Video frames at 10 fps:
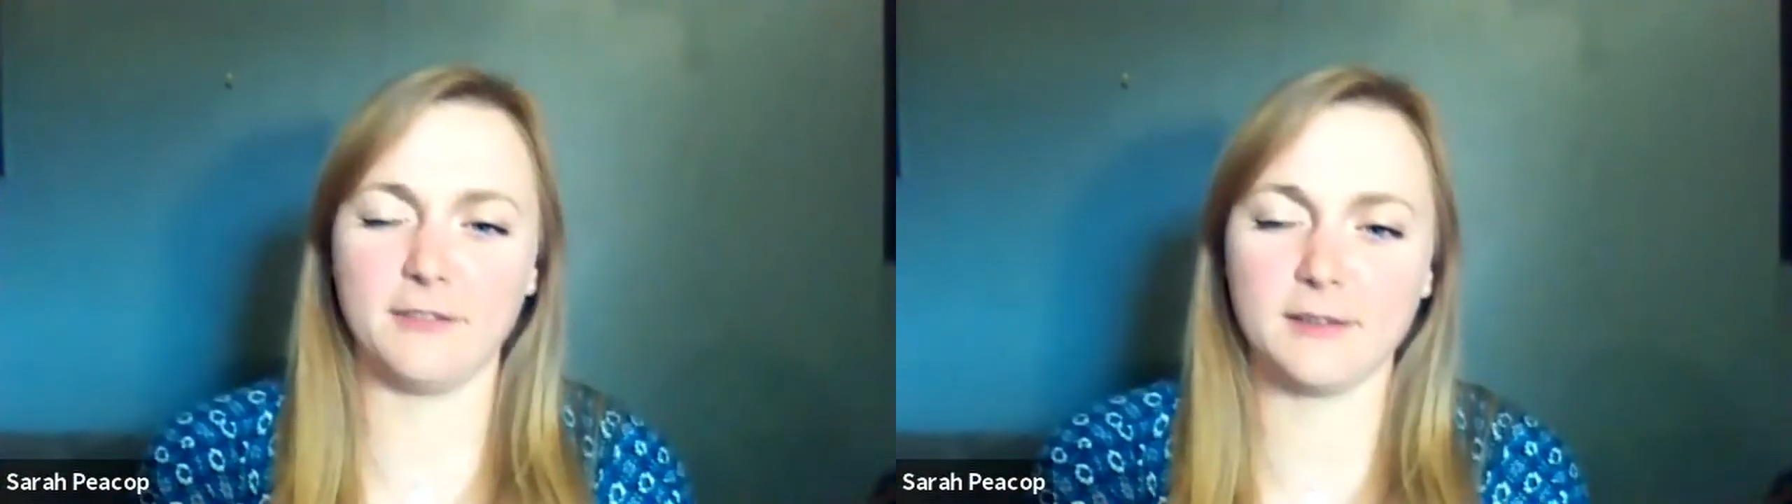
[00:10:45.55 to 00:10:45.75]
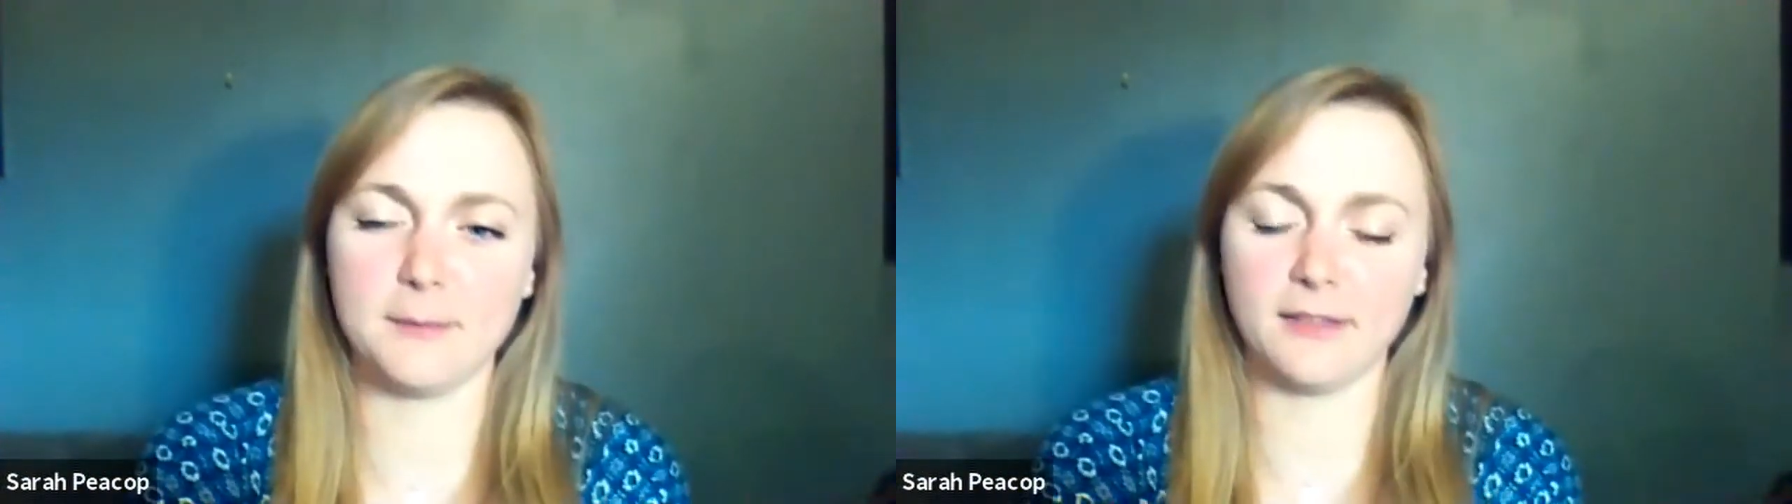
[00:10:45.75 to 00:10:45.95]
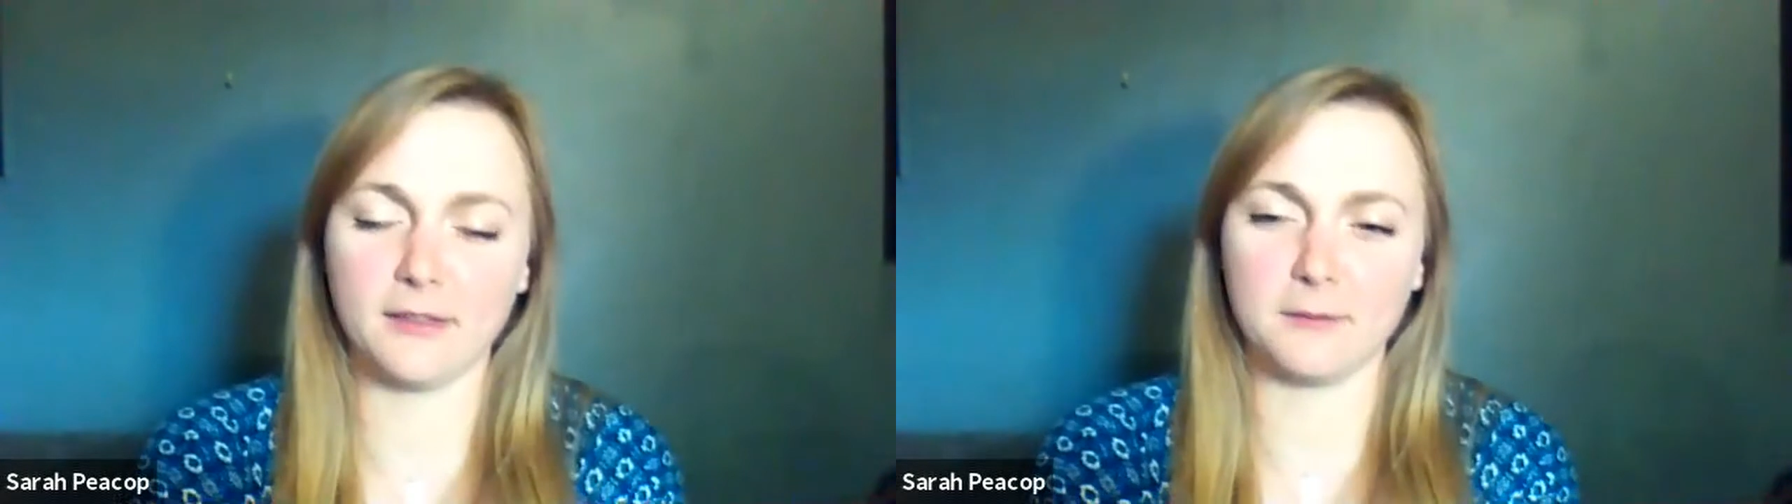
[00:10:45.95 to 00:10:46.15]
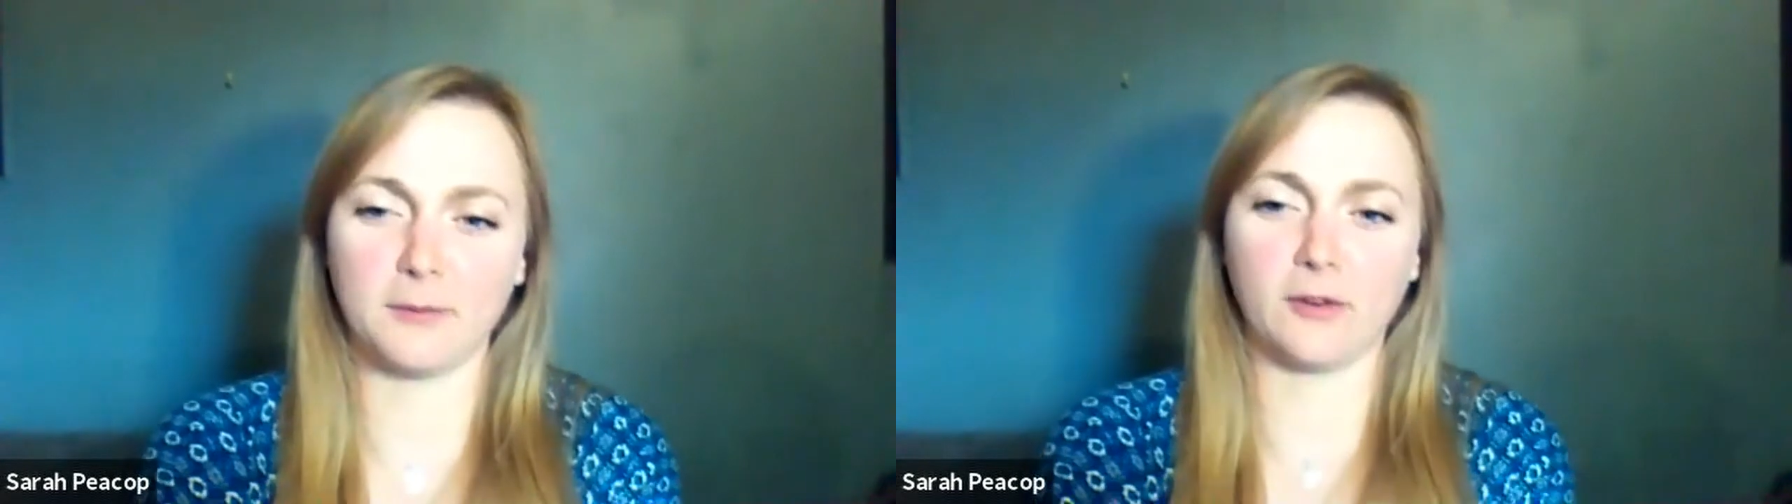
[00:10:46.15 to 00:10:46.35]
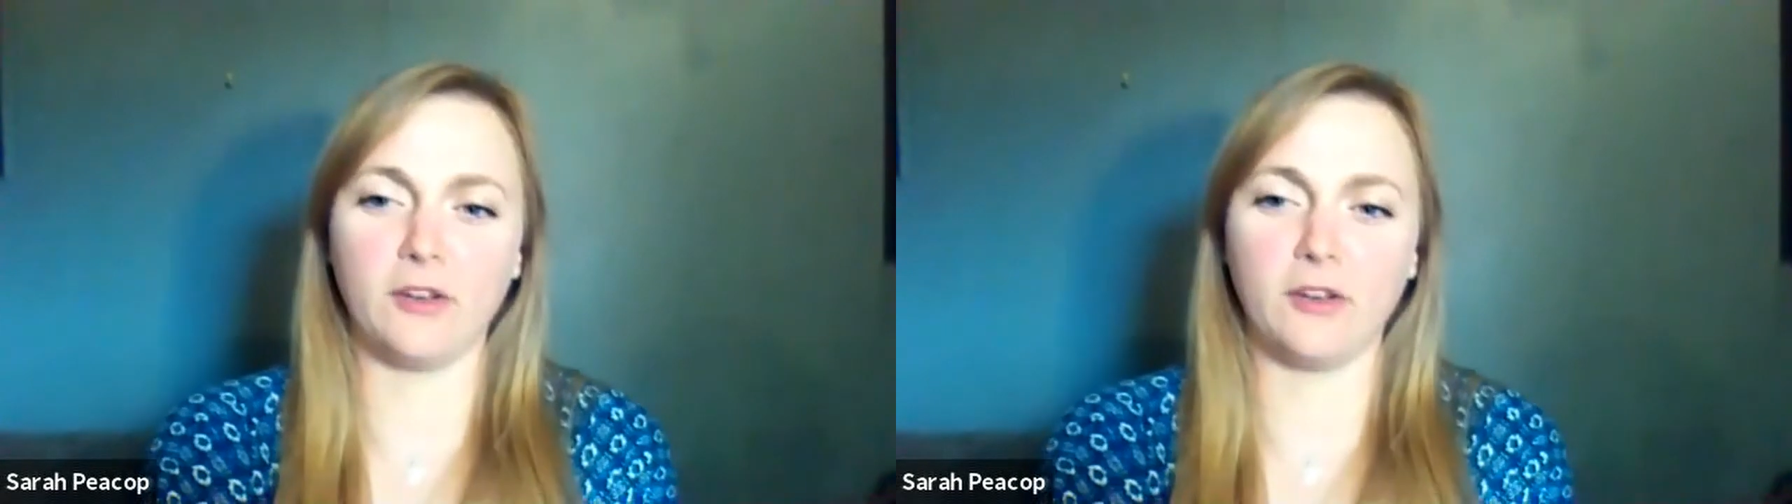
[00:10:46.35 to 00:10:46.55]
expect them
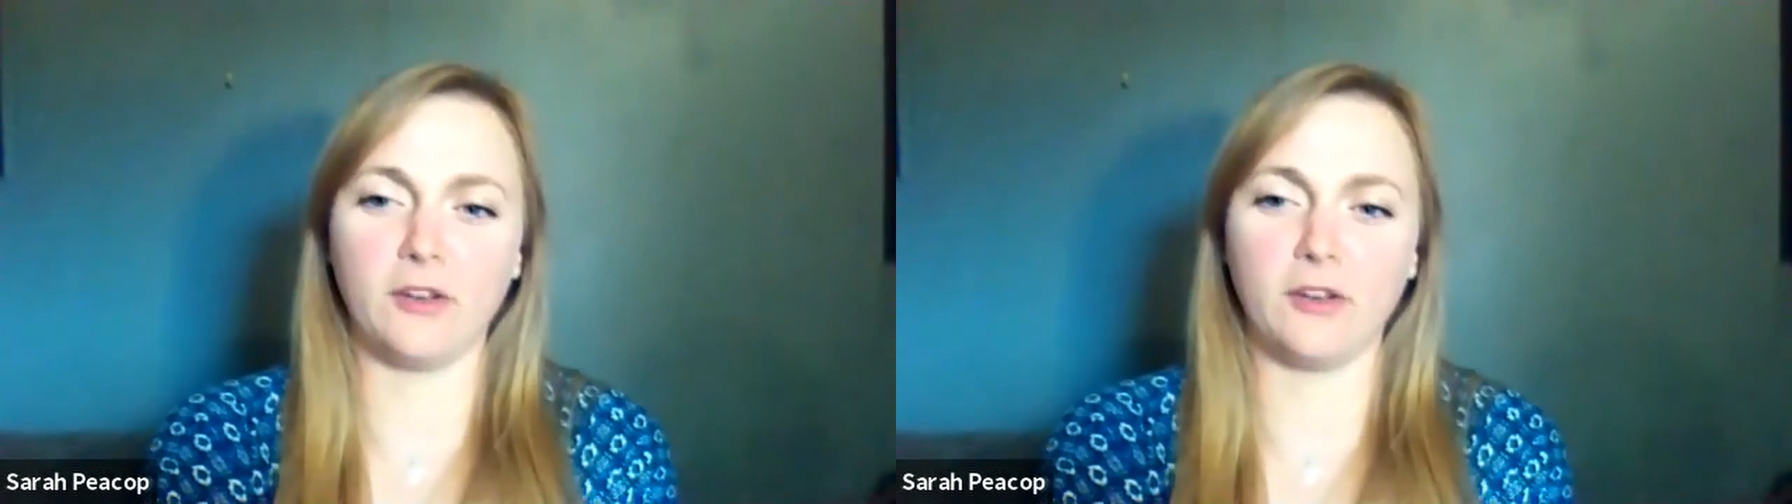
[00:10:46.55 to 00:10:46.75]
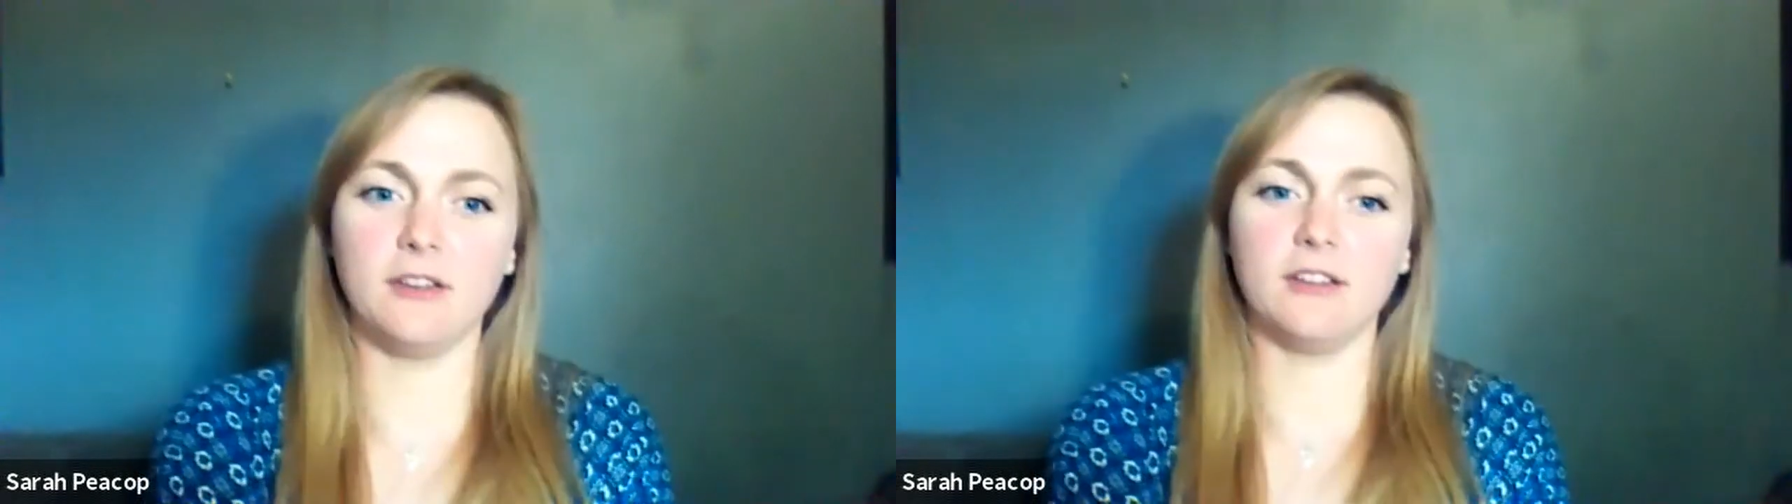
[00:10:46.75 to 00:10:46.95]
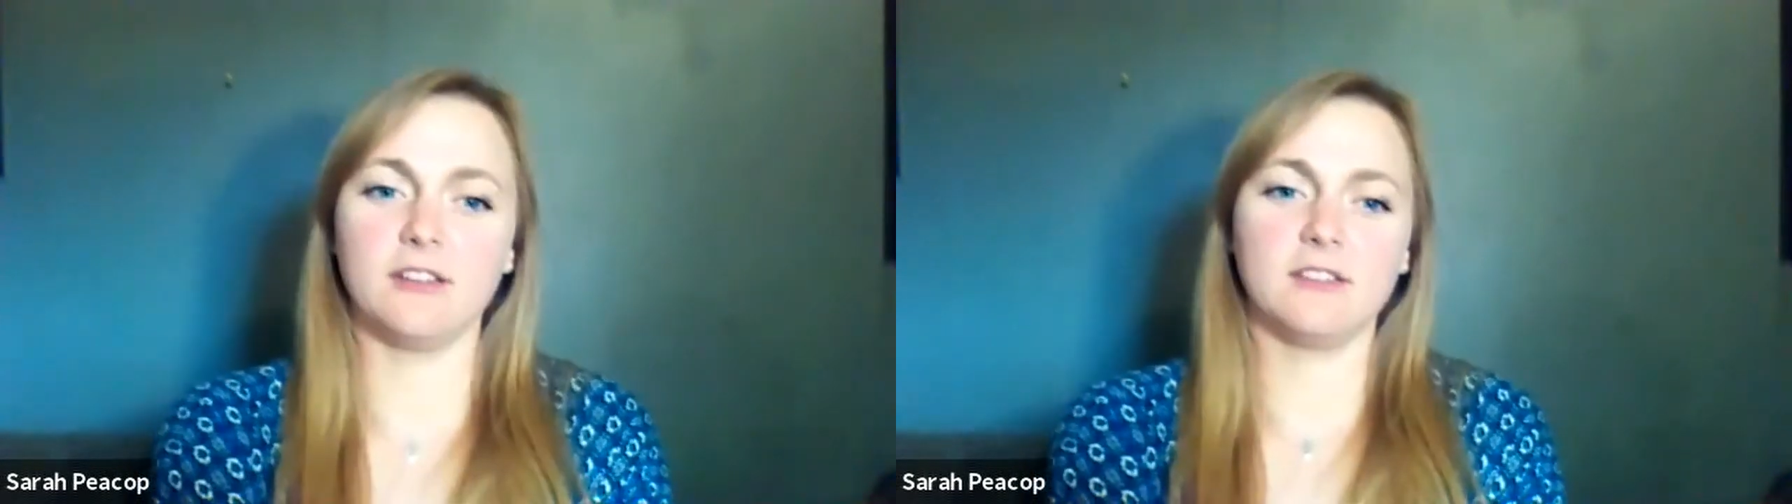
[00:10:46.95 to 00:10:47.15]
to know